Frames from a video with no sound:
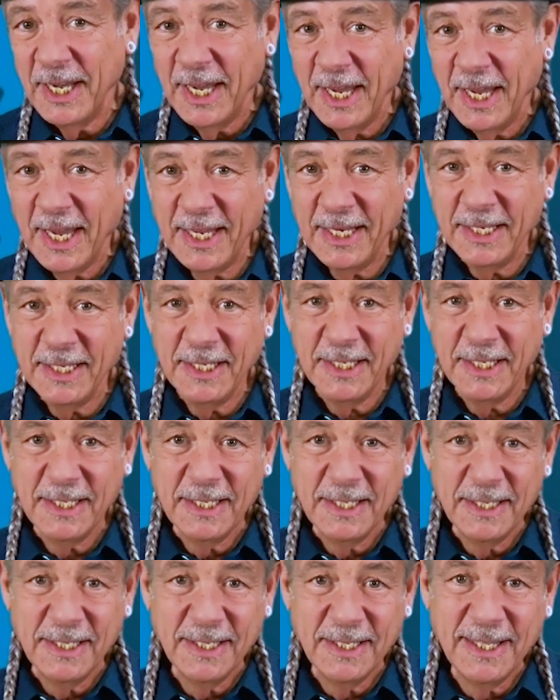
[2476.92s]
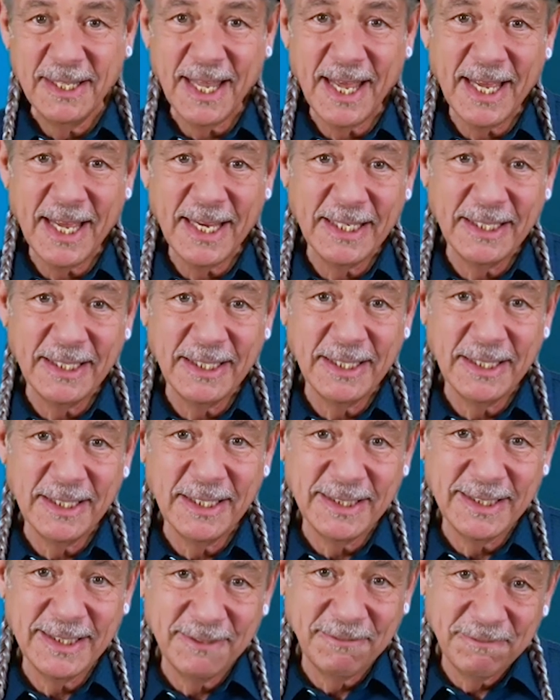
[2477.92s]
And that
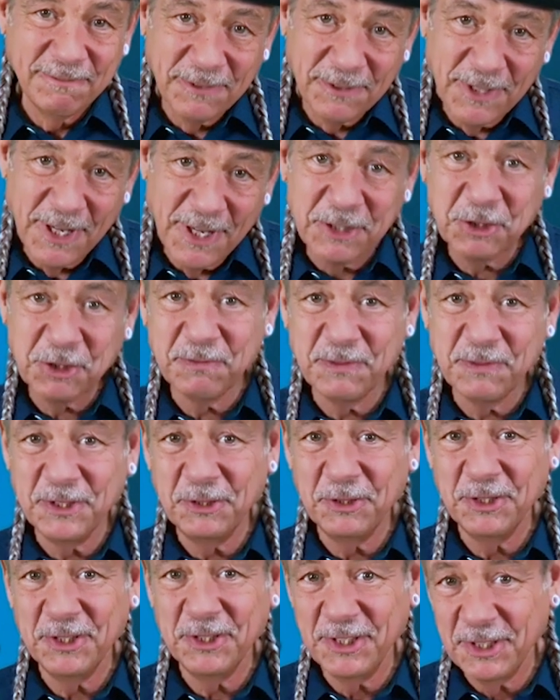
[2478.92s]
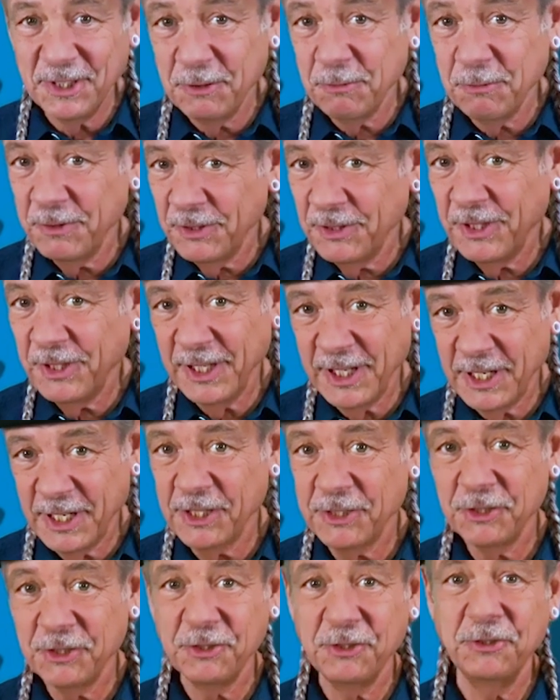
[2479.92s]
philosophy didn't really get
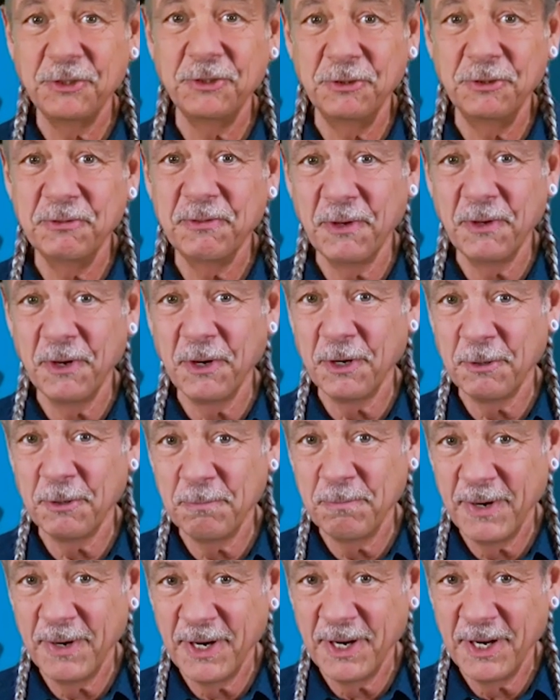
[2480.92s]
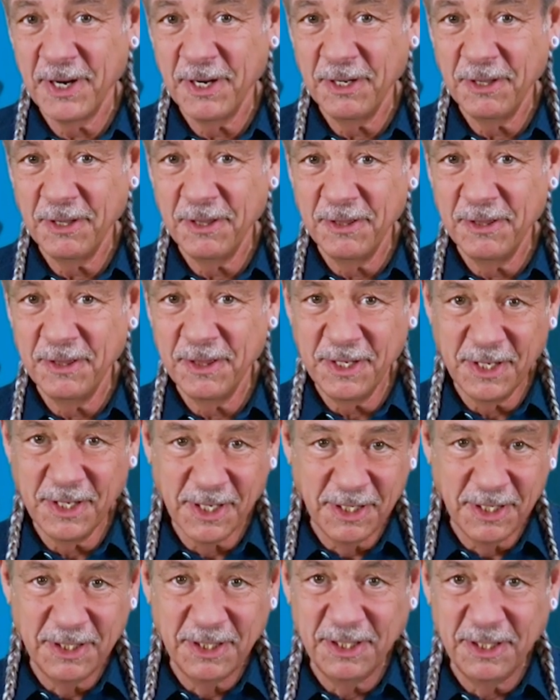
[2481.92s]
us too far. By the
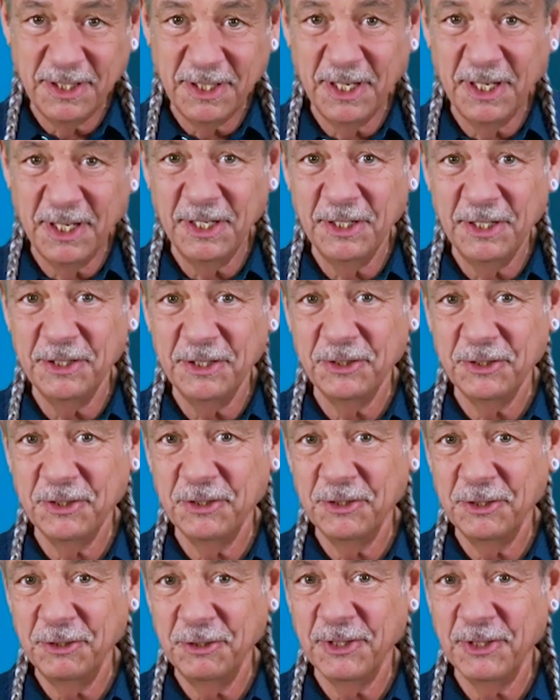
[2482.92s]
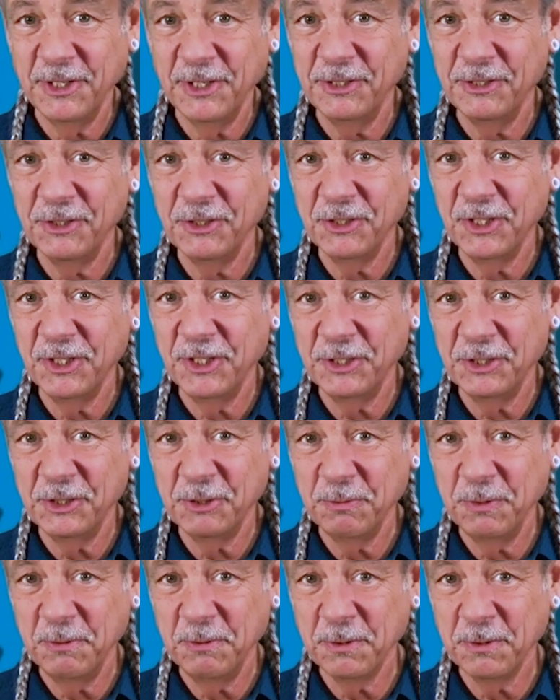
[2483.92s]
1980s in the United States,
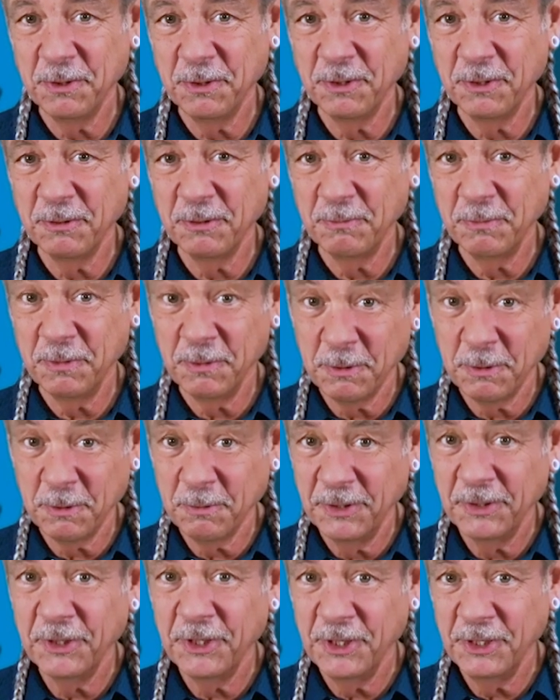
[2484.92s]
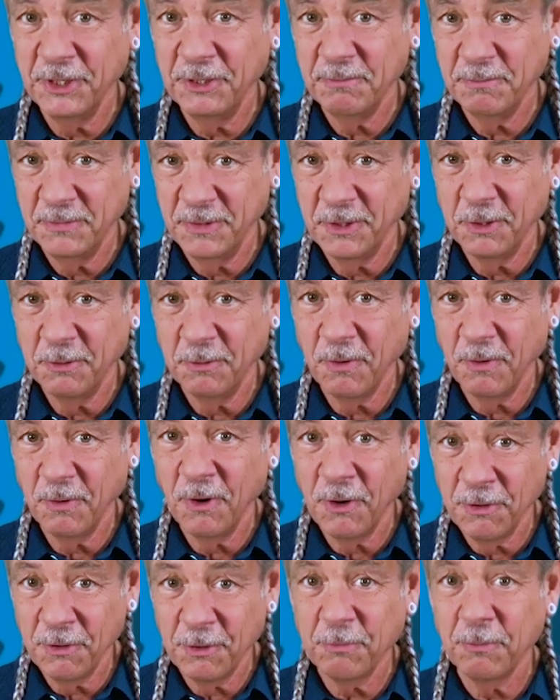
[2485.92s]
we were really,
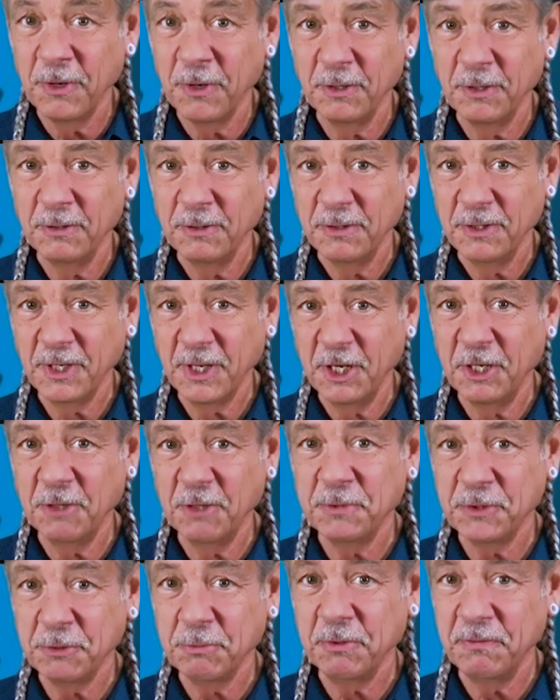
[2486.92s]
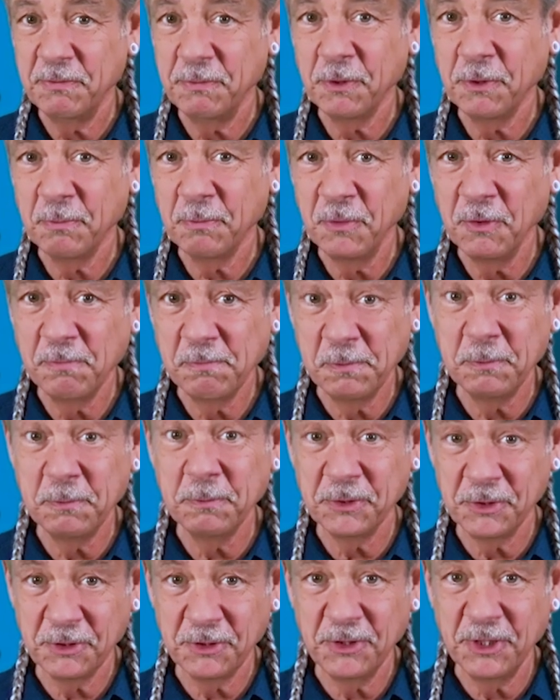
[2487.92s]
on the run. The cannabis reform movement
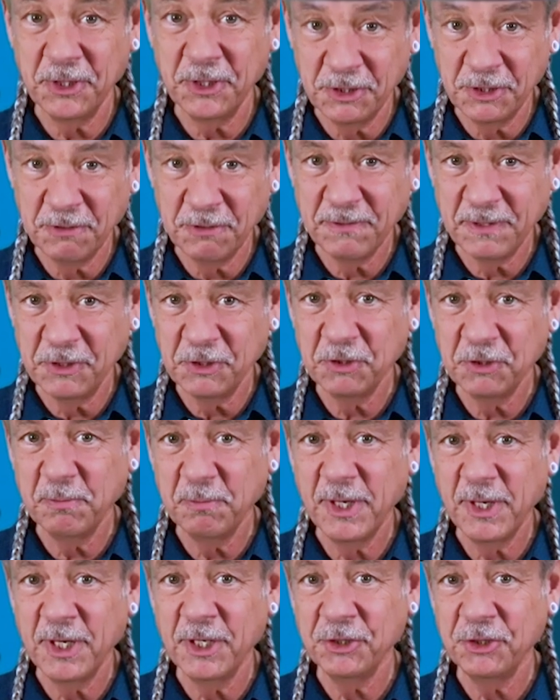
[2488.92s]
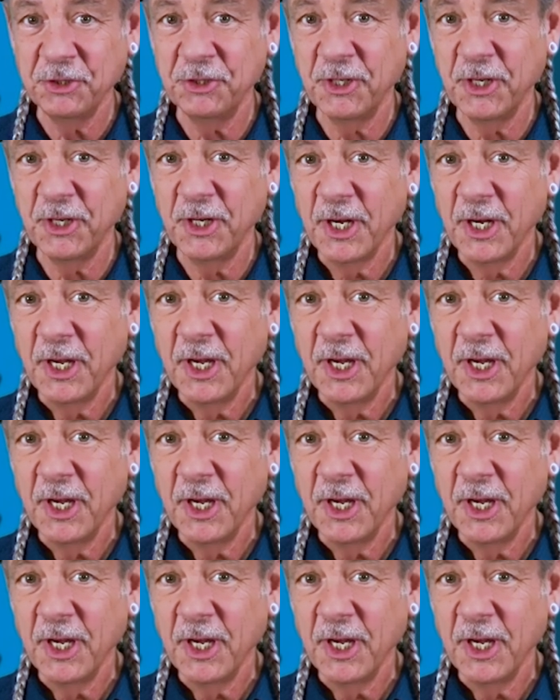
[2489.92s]
was in a defensive posture.